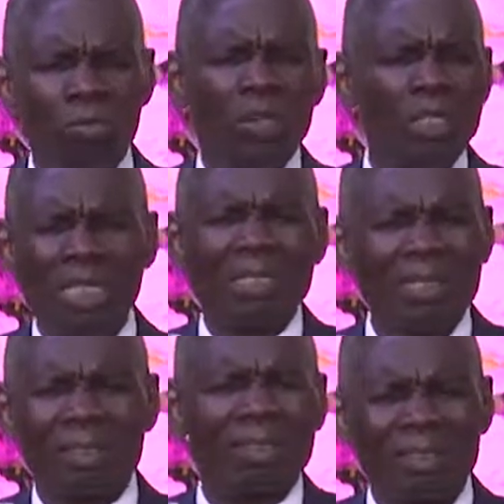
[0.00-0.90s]
with
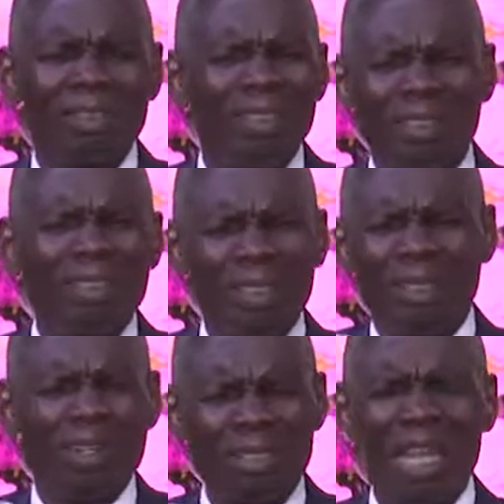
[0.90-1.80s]
this
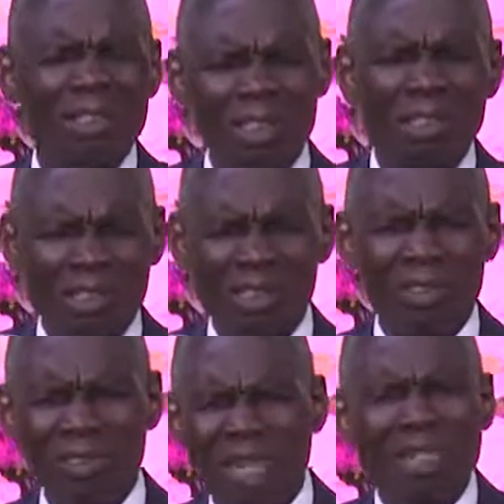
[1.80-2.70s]
serious agitation.
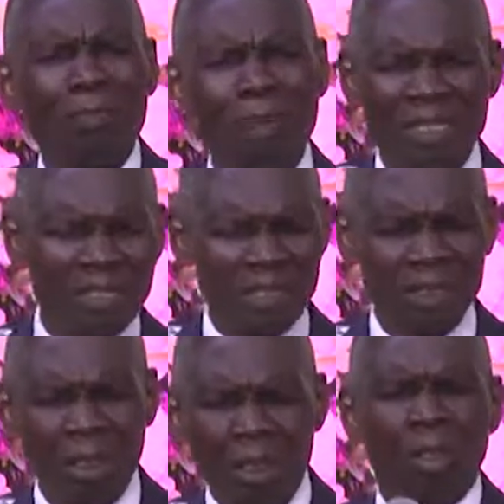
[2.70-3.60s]
Daddy,
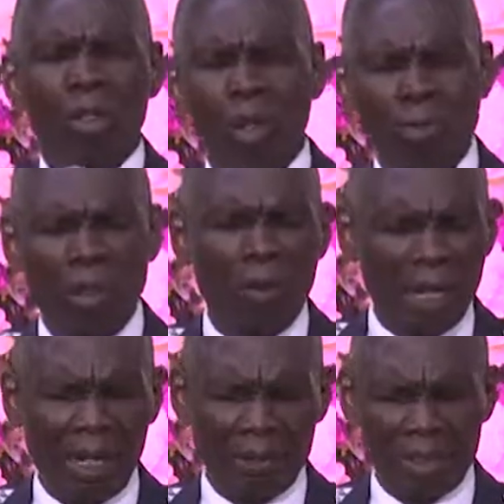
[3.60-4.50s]
please come to
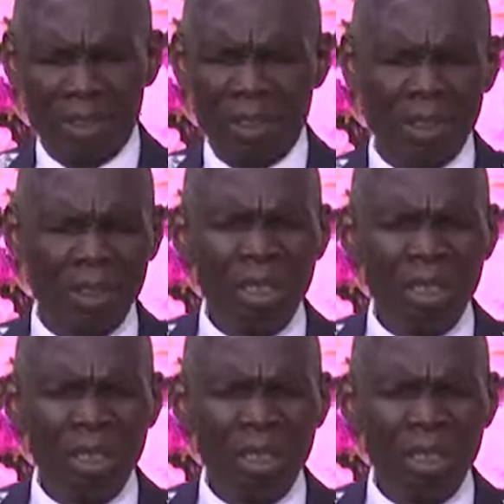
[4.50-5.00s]
our house.